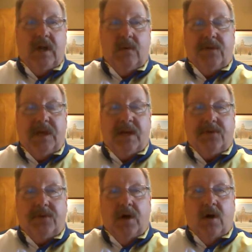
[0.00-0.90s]
to end with
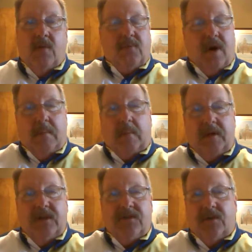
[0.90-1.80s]
yes or no
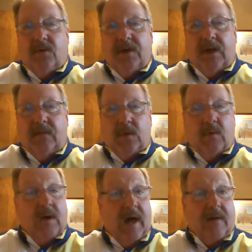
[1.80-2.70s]
probably isn't going to give
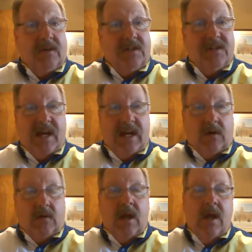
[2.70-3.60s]
you a lot of
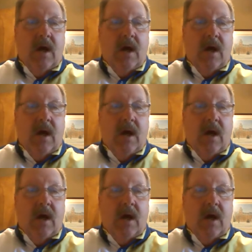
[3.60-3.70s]
detail,